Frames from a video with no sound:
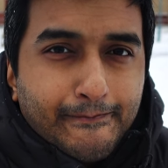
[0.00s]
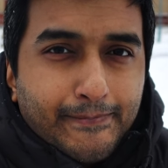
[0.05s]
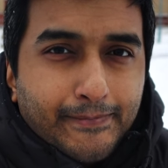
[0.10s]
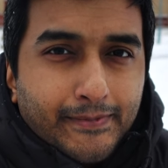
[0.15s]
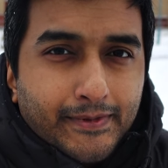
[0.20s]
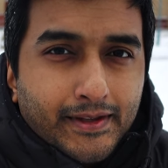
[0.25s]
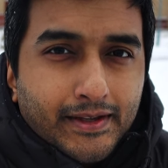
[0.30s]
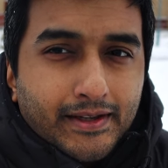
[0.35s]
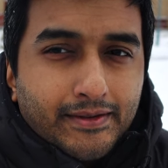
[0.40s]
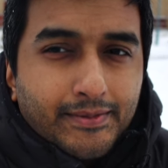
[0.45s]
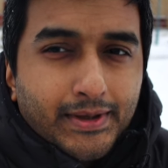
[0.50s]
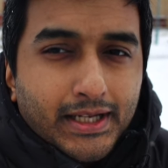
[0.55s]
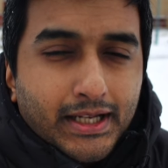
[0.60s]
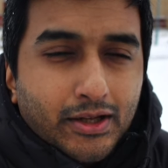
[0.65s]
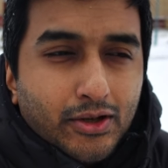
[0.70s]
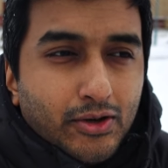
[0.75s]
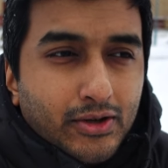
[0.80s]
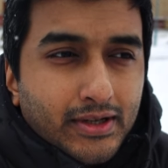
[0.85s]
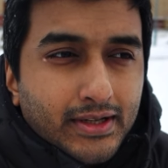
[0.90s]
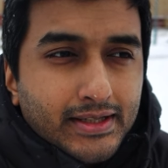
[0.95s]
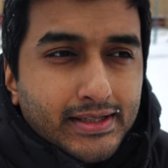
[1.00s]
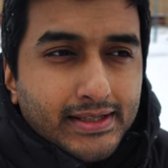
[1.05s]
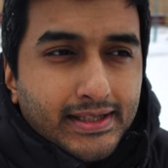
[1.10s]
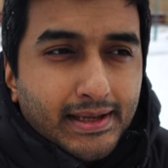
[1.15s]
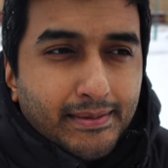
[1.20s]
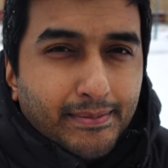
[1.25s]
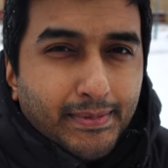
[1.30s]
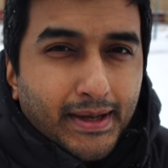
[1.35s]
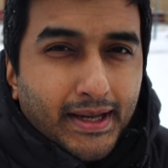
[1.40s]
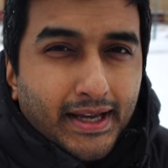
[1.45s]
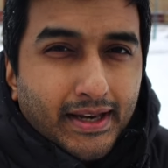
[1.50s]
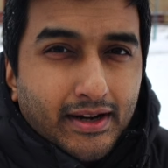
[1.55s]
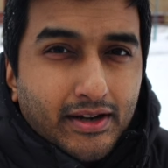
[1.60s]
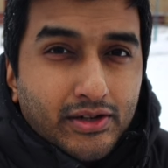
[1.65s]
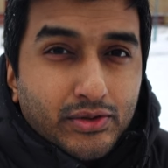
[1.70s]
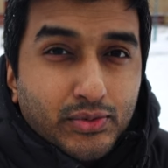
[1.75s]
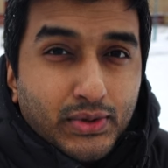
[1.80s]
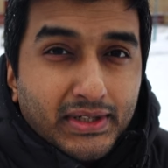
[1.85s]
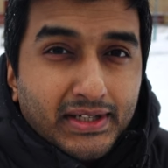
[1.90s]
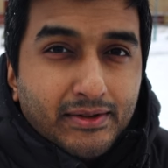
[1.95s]
But locals, they pay
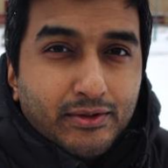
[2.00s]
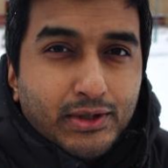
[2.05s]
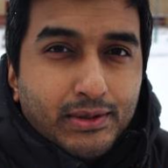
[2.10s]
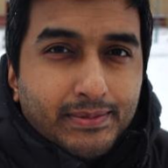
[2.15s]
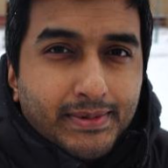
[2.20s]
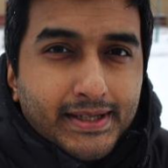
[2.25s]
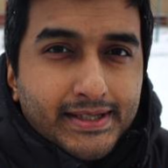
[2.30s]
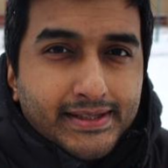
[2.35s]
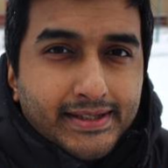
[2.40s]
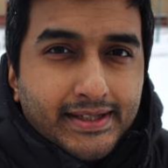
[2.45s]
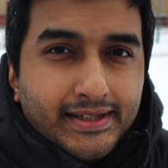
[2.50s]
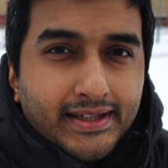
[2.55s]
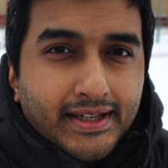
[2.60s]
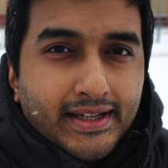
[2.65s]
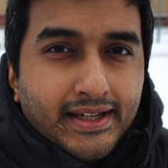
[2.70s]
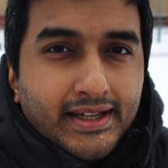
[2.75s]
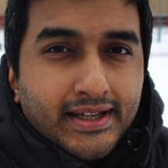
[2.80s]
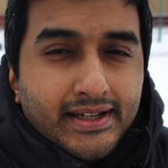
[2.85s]
around 21%.